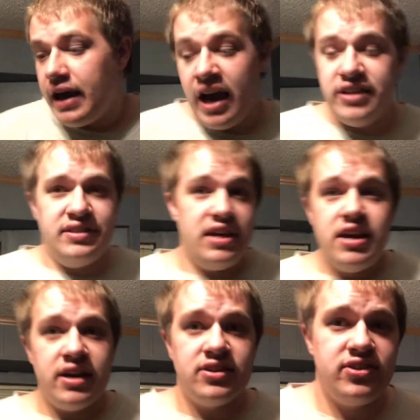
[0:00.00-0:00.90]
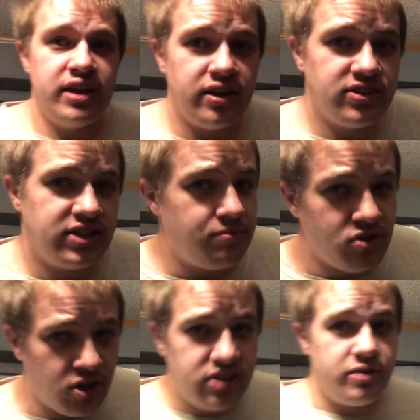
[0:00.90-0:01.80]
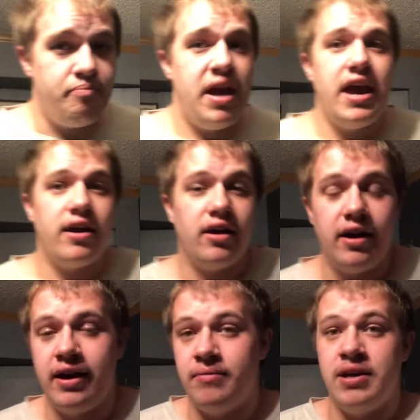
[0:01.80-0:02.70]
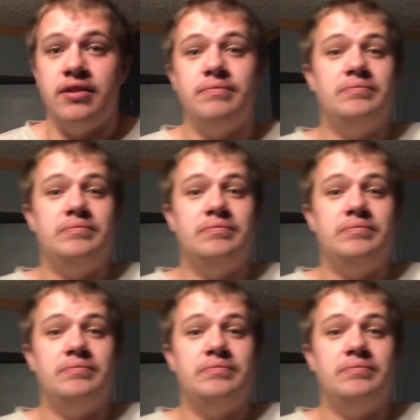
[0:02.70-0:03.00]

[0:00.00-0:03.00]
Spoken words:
ideas that seem good to make. I mean,